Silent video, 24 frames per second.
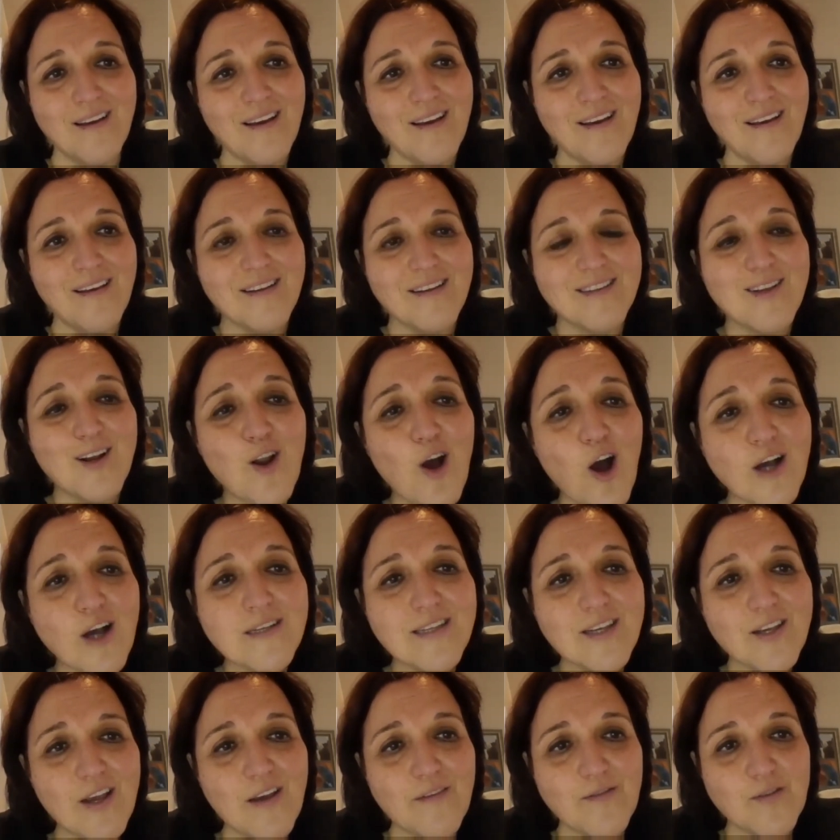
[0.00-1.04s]
It's the last
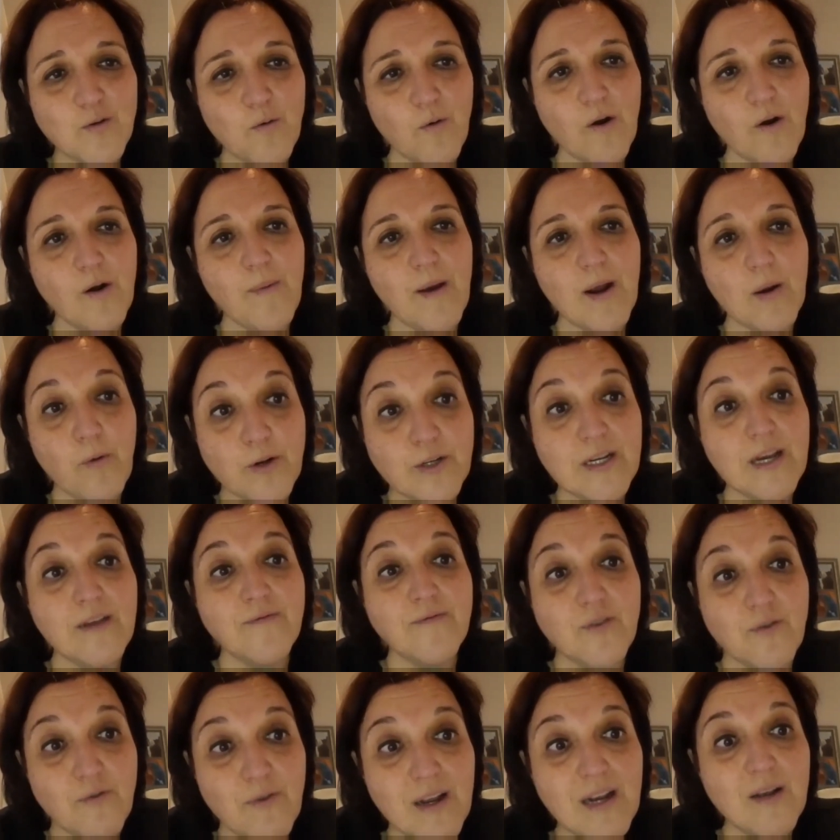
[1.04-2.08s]
thing you have to worry about. What you have
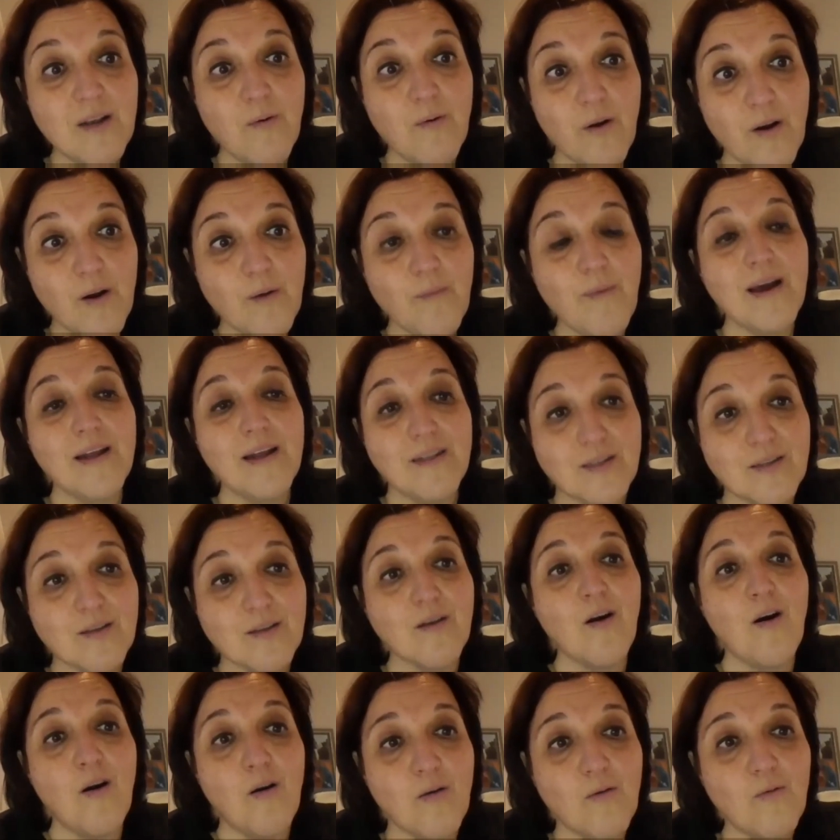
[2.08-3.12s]
to really worry about is the
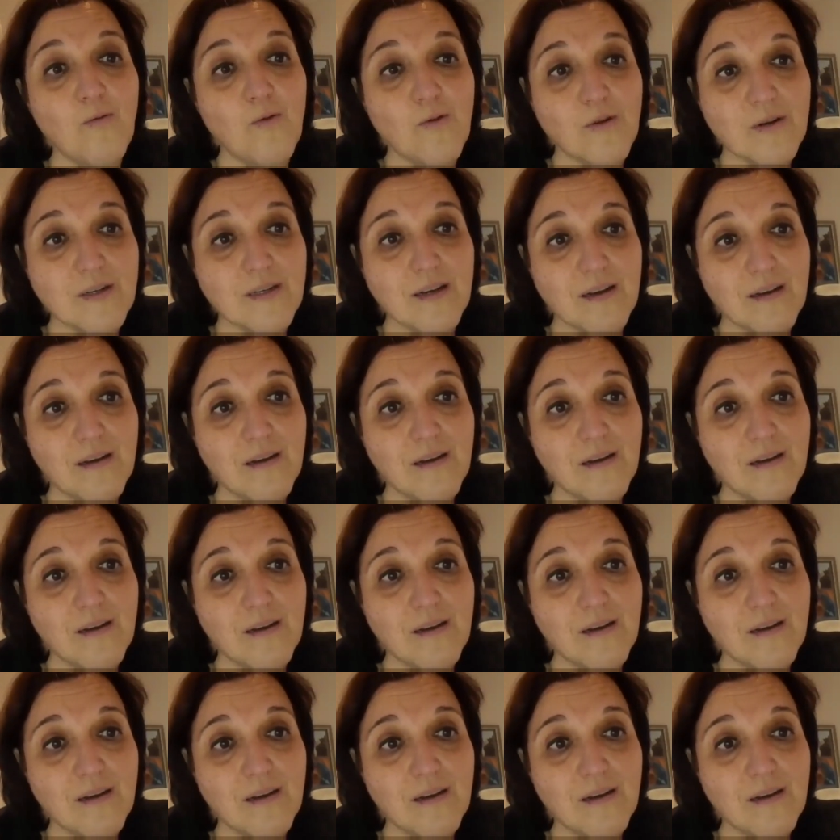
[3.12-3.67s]
cold water.